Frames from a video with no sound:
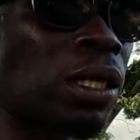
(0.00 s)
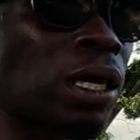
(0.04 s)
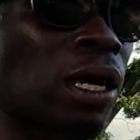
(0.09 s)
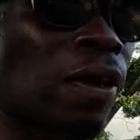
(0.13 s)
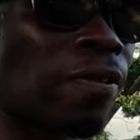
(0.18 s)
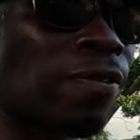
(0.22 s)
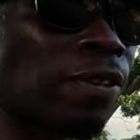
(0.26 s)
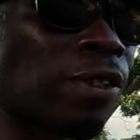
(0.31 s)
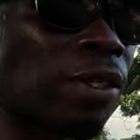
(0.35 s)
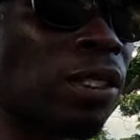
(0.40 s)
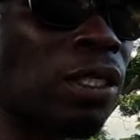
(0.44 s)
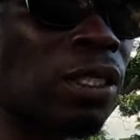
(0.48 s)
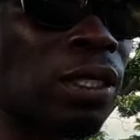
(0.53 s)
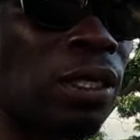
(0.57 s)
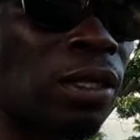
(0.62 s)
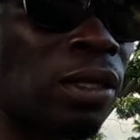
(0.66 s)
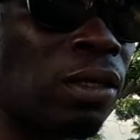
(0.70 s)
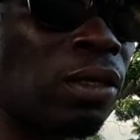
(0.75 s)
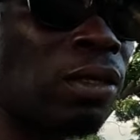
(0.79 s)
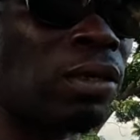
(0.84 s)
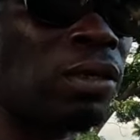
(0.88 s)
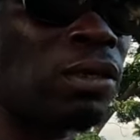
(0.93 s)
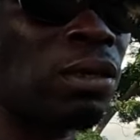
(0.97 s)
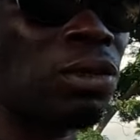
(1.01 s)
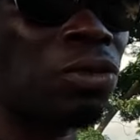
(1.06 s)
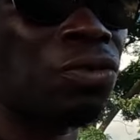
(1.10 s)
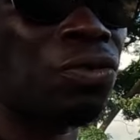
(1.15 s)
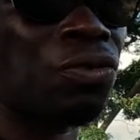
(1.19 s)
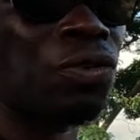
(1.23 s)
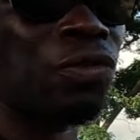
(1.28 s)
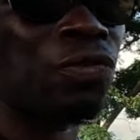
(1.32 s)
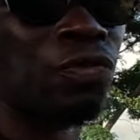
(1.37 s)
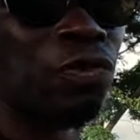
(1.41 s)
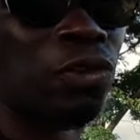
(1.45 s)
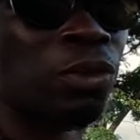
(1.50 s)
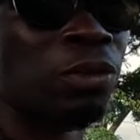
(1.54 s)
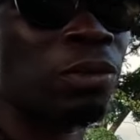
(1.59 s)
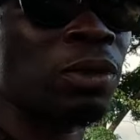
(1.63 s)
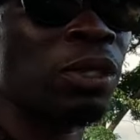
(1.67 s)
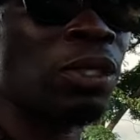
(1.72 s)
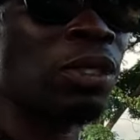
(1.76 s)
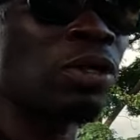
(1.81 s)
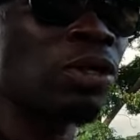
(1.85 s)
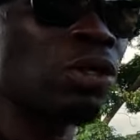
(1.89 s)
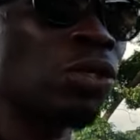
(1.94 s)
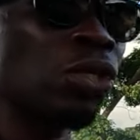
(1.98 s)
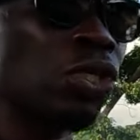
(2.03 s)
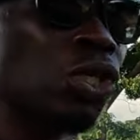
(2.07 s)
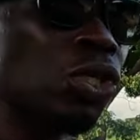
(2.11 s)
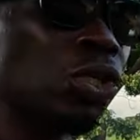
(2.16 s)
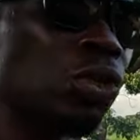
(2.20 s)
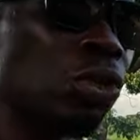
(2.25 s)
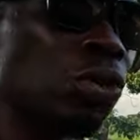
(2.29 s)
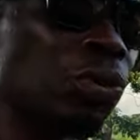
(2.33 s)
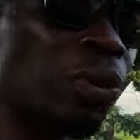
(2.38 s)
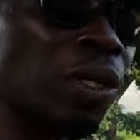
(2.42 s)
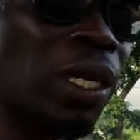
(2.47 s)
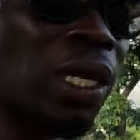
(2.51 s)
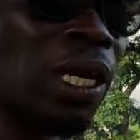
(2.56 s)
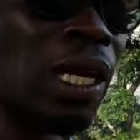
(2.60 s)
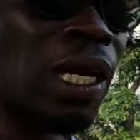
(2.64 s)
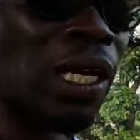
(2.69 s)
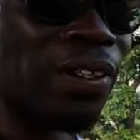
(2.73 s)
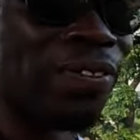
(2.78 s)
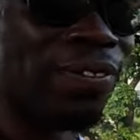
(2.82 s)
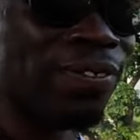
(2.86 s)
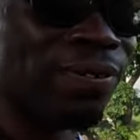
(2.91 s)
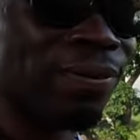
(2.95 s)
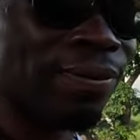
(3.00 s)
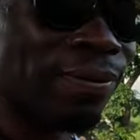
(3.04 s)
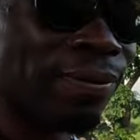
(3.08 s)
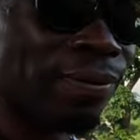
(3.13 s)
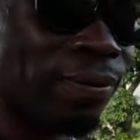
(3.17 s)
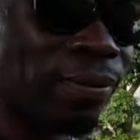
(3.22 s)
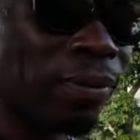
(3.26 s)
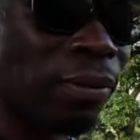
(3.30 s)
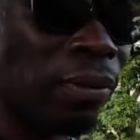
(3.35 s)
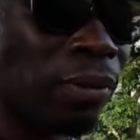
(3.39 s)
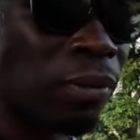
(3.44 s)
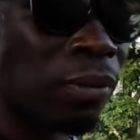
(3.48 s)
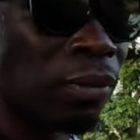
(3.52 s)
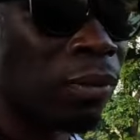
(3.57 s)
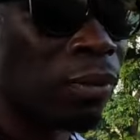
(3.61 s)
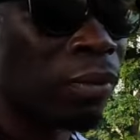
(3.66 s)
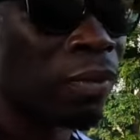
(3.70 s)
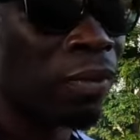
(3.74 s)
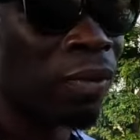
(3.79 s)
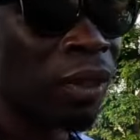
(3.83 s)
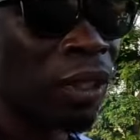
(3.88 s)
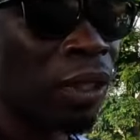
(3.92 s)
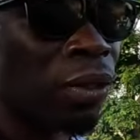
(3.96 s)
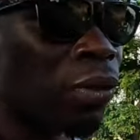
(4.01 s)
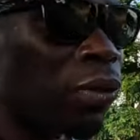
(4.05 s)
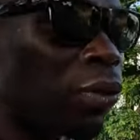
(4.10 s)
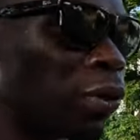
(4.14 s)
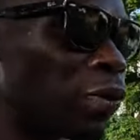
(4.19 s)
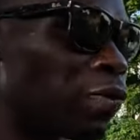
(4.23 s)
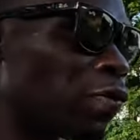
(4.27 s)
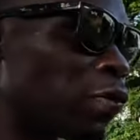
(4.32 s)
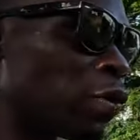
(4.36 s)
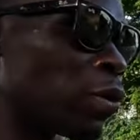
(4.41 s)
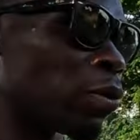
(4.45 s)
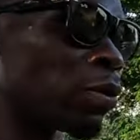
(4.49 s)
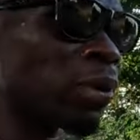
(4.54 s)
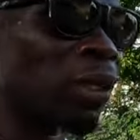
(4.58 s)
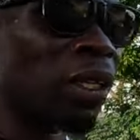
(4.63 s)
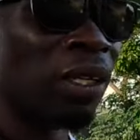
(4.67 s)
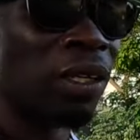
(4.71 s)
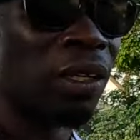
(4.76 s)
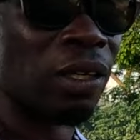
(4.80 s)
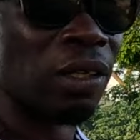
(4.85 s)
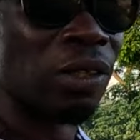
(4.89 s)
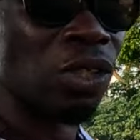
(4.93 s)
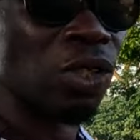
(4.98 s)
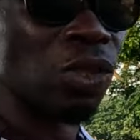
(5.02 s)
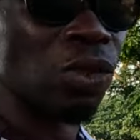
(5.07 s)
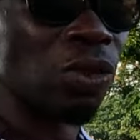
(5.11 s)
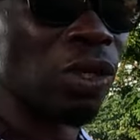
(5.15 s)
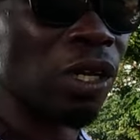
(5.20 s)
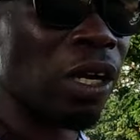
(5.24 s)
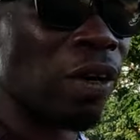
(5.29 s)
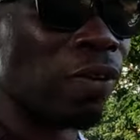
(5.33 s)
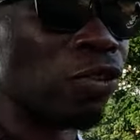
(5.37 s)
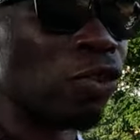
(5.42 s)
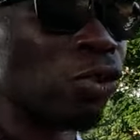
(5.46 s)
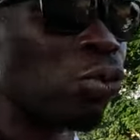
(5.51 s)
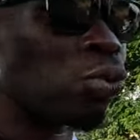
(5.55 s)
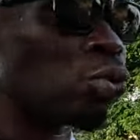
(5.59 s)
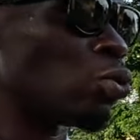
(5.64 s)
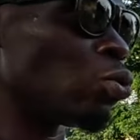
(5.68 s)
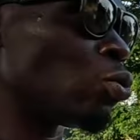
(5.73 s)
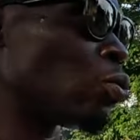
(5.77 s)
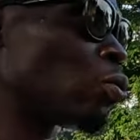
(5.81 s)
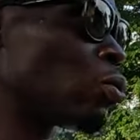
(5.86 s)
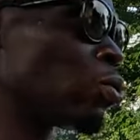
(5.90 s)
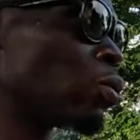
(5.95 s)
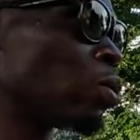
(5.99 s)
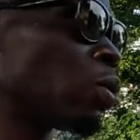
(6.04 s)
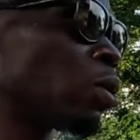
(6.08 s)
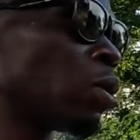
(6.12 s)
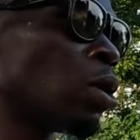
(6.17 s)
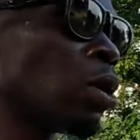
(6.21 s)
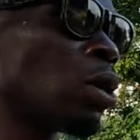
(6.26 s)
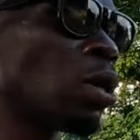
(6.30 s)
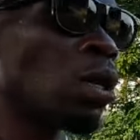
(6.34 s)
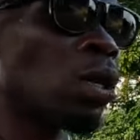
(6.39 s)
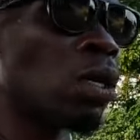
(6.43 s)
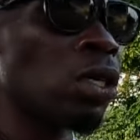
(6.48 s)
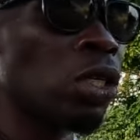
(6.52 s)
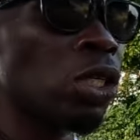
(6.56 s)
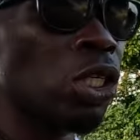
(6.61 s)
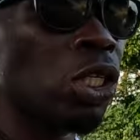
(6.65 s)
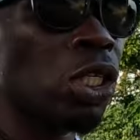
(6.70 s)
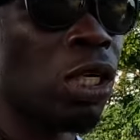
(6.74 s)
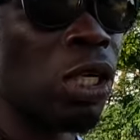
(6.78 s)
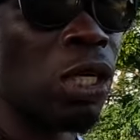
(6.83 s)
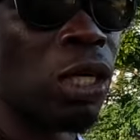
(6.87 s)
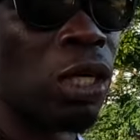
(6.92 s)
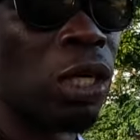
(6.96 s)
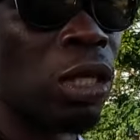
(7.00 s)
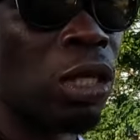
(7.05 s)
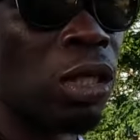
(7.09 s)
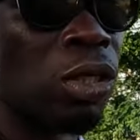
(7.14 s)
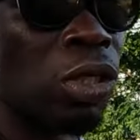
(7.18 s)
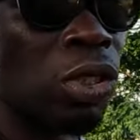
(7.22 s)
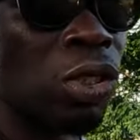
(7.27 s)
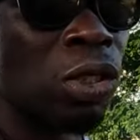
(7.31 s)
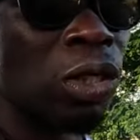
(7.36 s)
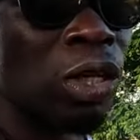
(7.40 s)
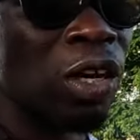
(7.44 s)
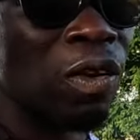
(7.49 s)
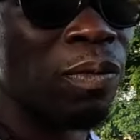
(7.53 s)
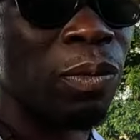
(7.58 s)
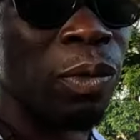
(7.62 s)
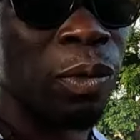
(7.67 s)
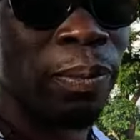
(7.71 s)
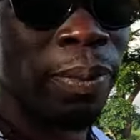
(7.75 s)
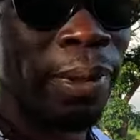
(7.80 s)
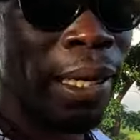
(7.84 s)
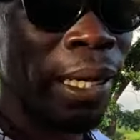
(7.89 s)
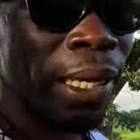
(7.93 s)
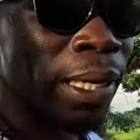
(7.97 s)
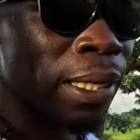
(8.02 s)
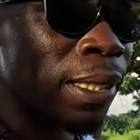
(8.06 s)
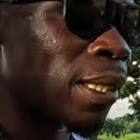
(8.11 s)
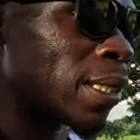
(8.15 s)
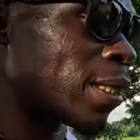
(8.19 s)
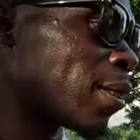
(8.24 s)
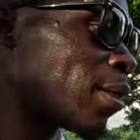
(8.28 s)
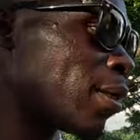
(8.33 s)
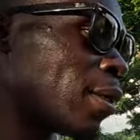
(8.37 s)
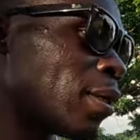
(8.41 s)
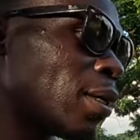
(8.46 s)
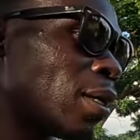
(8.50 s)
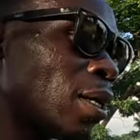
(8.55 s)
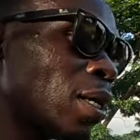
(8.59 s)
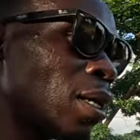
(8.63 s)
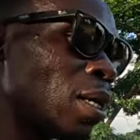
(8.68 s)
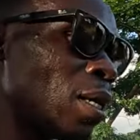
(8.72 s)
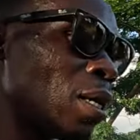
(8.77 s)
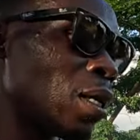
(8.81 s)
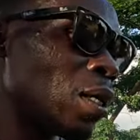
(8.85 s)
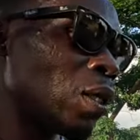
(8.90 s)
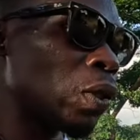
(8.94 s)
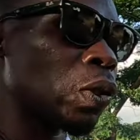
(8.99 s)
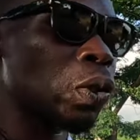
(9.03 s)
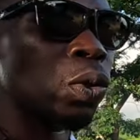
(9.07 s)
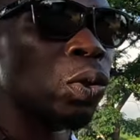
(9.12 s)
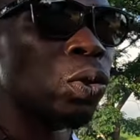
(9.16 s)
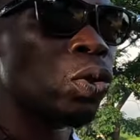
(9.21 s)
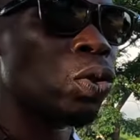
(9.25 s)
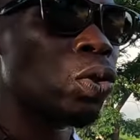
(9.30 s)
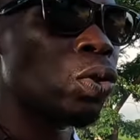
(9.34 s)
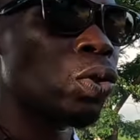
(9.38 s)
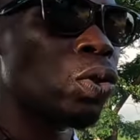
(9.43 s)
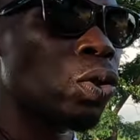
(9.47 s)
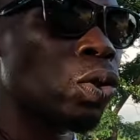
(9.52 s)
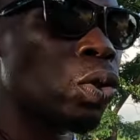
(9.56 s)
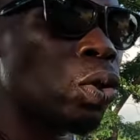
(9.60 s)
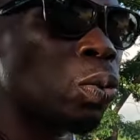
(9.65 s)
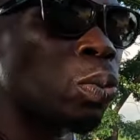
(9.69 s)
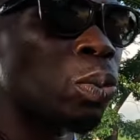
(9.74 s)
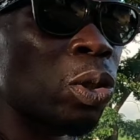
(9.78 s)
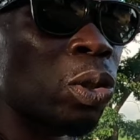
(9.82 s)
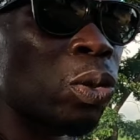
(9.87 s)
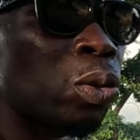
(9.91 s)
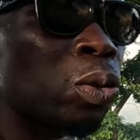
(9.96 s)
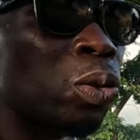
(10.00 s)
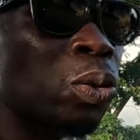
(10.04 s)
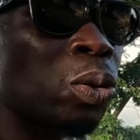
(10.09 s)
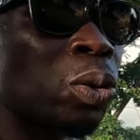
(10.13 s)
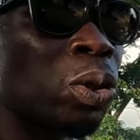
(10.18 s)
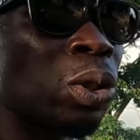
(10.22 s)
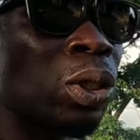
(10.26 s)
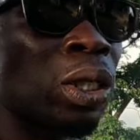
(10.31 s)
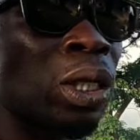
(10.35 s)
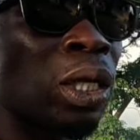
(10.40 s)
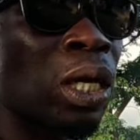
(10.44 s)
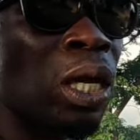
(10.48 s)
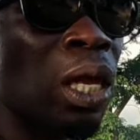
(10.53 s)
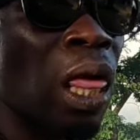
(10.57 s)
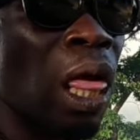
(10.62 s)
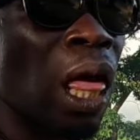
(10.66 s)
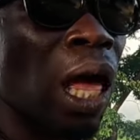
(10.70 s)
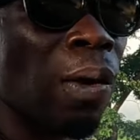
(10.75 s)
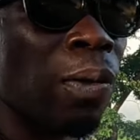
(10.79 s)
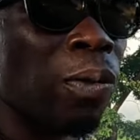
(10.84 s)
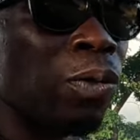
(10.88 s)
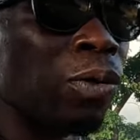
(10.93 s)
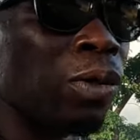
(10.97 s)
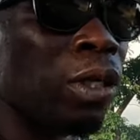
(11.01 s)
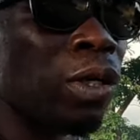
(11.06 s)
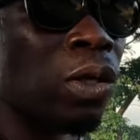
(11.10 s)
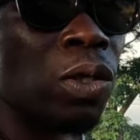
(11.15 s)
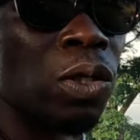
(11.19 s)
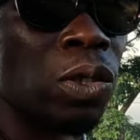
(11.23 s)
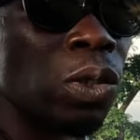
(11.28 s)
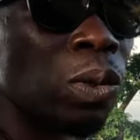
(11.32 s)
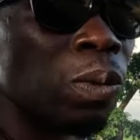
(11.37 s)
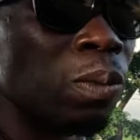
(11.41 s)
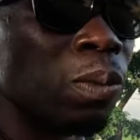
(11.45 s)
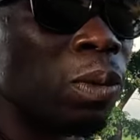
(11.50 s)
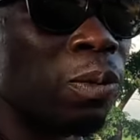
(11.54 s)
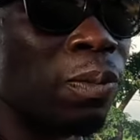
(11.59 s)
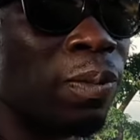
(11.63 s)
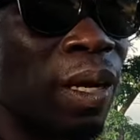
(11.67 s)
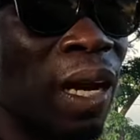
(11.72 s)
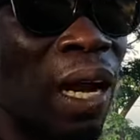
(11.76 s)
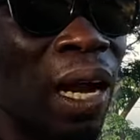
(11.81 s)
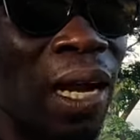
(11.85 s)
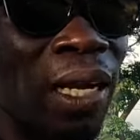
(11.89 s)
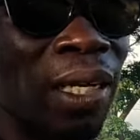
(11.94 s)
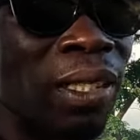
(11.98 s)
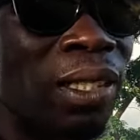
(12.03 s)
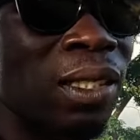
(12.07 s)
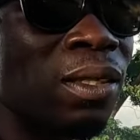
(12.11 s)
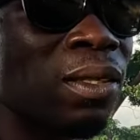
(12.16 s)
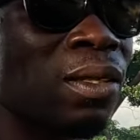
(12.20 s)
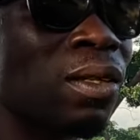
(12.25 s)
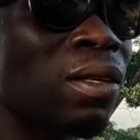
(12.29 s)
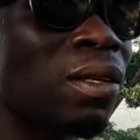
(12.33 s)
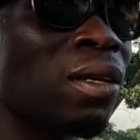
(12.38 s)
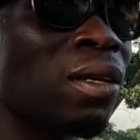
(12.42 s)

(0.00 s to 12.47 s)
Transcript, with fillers: have seen this girl in uniform. She don't really have uniform and then she don't have shoe. She, uh, she don't have book bag. So tomorrow I want to get her some book bags,